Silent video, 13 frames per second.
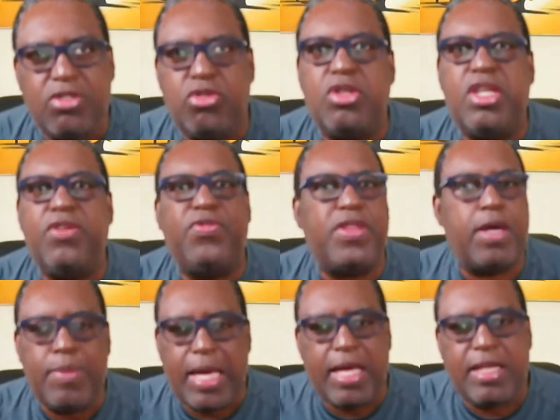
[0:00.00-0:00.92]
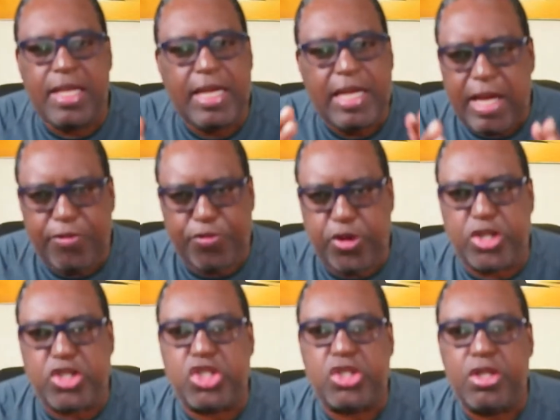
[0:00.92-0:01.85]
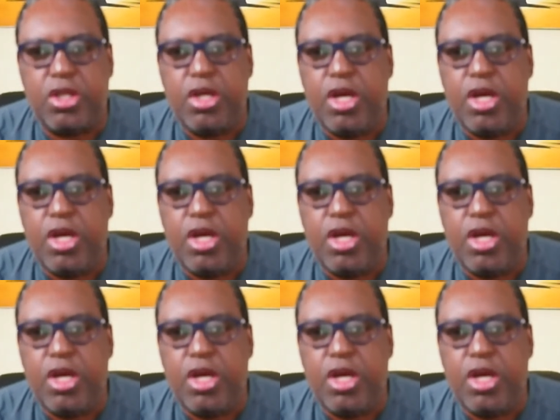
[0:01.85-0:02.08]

to give them any leverage,